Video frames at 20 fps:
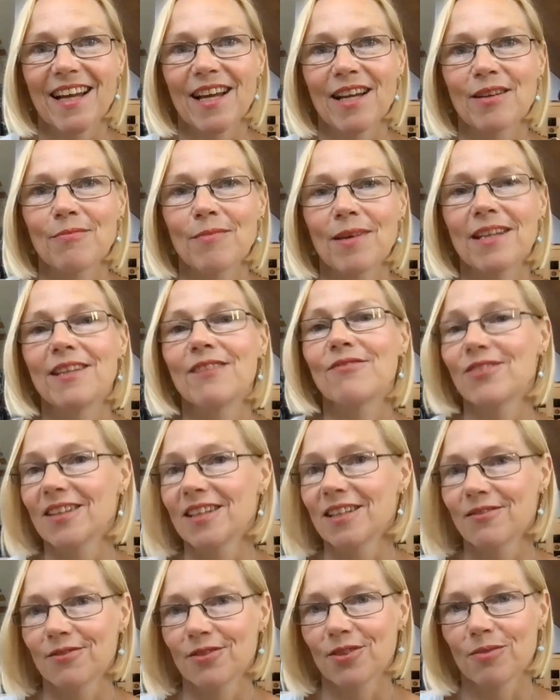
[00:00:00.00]
and may even
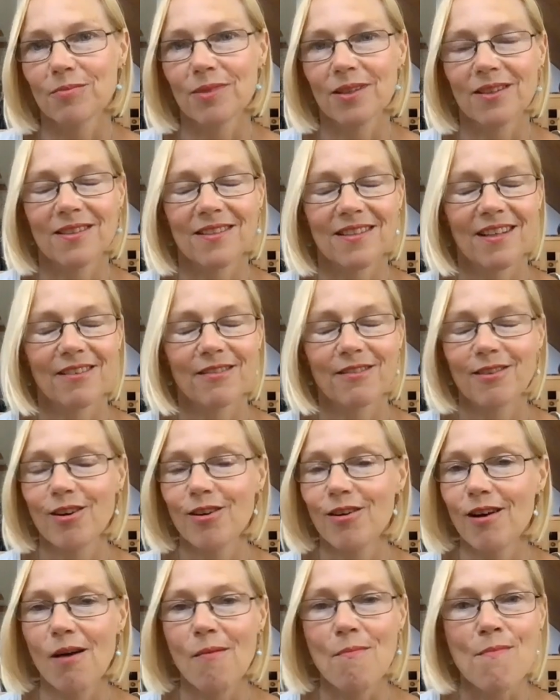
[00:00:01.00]
give up because there
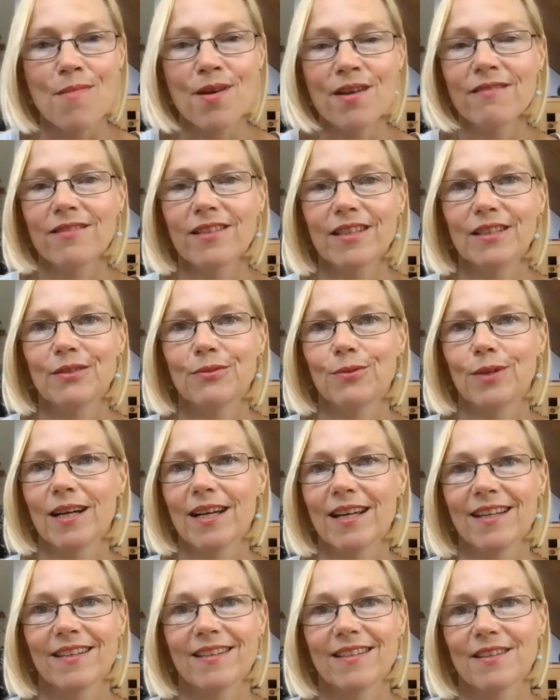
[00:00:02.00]
are a myriad
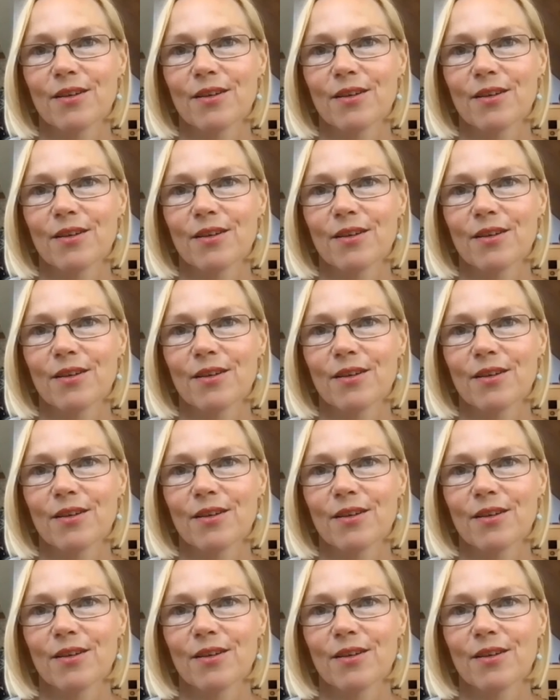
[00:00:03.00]
ways